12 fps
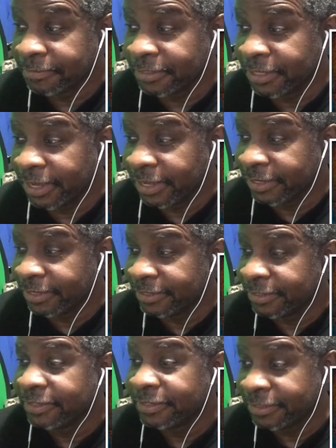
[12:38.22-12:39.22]
Exactly.
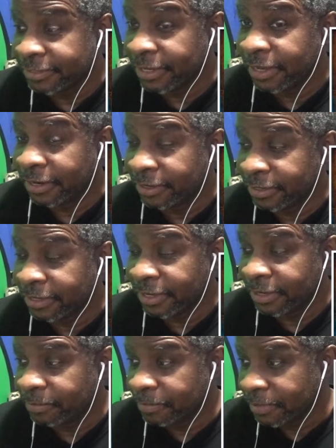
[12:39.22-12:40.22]
Get out of the
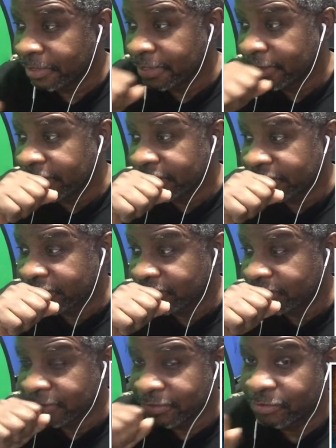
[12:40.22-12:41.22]
damn...
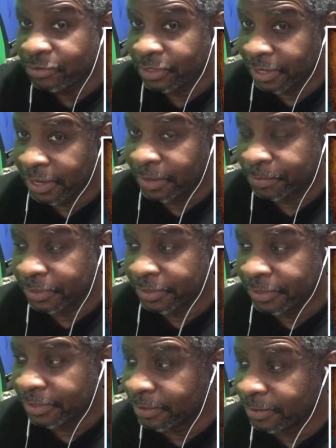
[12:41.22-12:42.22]
Screw the camping,
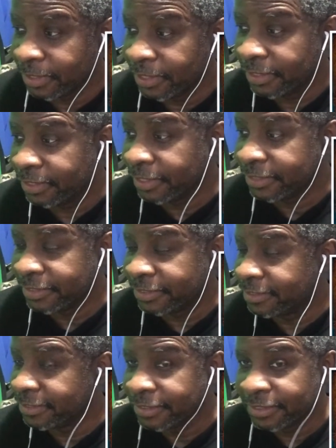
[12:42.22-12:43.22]
okay? That's
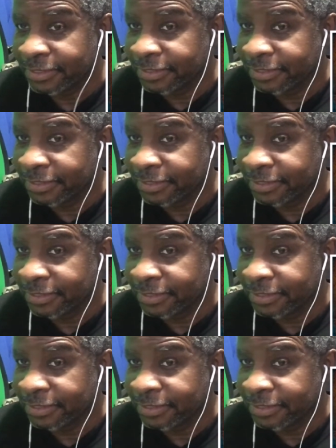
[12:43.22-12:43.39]
just...